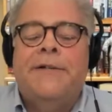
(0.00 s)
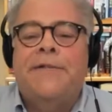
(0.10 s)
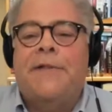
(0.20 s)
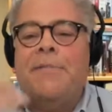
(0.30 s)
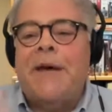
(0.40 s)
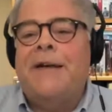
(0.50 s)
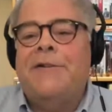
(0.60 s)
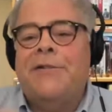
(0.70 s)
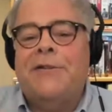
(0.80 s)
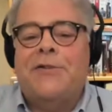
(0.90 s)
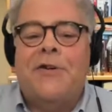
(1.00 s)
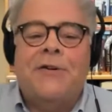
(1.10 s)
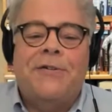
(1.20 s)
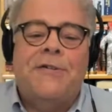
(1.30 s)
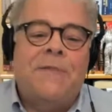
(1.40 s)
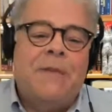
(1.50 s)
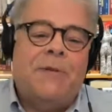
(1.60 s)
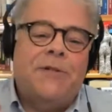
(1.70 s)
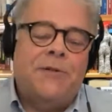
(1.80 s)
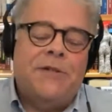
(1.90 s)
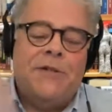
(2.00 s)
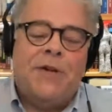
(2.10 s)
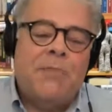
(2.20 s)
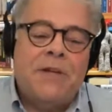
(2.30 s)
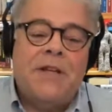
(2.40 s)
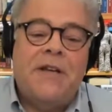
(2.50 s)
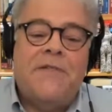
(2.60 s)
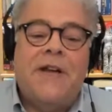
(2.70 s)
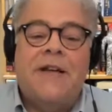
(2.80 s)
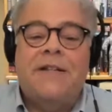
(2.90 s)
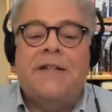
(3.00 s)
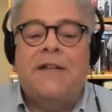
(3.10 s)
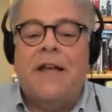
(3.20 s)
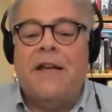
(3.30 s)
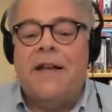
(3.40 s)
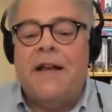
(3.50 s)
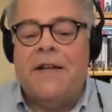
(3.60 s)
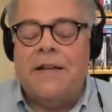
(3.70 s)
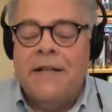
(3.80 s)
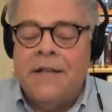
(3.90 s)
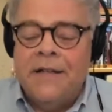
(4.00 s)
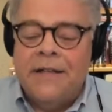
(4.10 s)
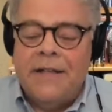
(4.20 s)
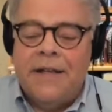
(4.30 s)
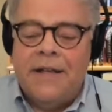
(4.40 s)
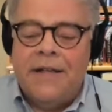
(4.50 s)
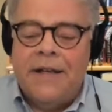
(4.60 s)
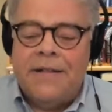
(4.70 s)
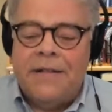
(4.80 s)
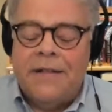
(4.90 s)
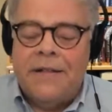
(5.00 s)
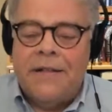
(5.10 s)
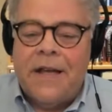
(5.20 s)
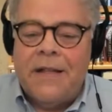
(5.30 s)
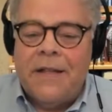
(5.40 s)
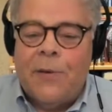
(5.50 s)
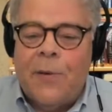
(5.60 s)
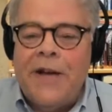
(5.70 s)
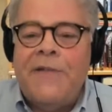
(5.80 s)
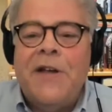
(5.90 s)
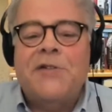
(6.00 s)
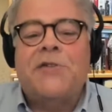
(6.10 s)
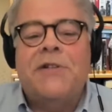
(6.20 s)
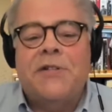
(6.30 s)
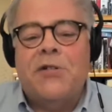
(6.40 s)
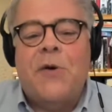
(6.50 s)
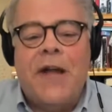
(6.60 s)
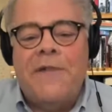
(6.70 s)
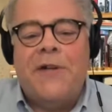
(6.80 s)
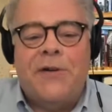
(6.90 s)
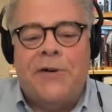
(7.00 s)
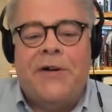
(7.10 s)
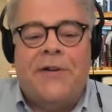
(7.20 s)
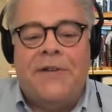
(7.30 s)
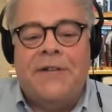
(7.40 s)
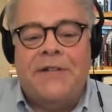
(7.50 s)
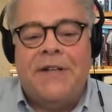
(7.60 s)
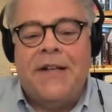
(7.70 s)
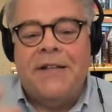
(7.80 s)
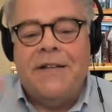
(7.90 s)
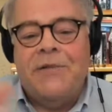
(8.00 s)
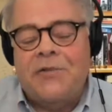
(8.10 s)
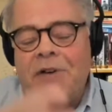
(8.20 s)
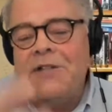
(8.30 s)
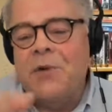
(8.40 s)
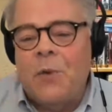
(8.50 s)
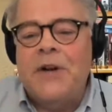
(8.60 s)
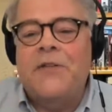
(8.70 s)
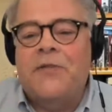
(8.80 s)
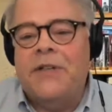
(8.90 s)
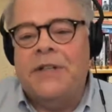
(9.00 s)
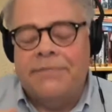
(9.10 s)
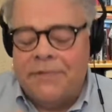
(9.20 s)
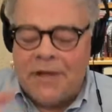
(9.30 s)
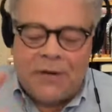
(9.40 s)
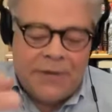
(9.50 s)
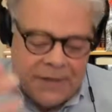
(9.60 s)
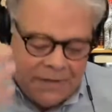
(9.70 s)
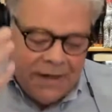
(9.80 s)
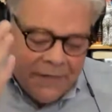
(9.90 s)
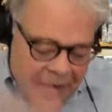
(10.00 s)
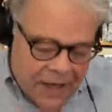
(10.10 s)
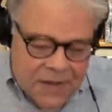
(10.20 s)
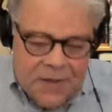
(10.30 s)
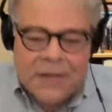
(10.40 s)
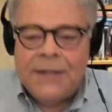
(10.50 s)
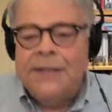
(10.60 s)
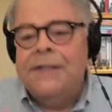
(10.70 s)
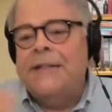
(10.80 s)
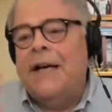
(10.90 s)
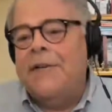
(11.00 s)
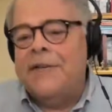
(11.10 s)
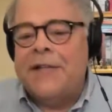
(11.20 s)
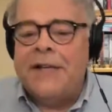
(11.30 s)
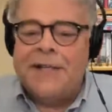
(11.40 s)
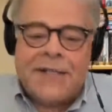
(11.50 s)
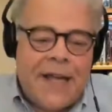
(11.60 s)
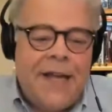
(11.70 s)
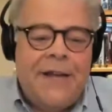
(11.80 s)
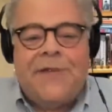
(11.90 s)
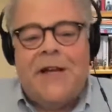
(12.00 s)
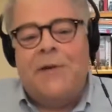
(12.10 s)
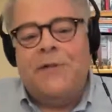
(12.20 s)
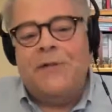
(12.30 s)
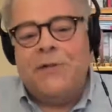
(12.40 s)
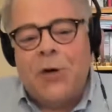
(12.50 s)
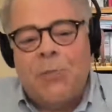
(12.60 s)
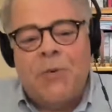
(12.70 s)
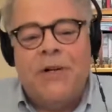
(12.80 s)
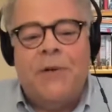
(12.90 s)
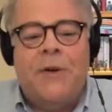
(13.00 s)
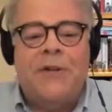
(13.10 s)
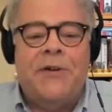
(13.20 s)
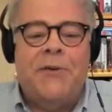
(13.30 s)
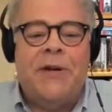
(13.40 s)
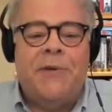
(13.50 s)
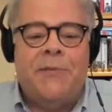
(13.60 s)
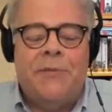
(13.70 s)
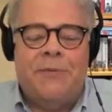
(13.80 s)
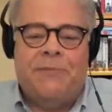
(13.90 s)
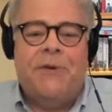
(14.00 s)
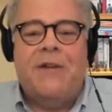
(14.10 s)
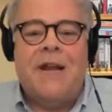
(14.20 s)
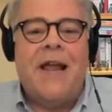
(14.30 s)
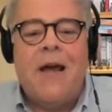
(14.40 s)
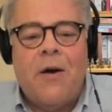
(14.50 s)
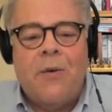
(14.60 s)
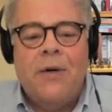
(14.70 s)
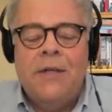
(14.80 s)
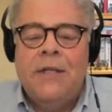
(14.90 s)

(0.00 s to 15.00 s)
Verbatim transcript: the battles and the struggles of people to interpret the event, and and, and it's the, the weight of history is so heavy during all this, and, and you trace it wonderfully. Not only the events, how the site is saved, how it's interpreted, what they're doing with it now,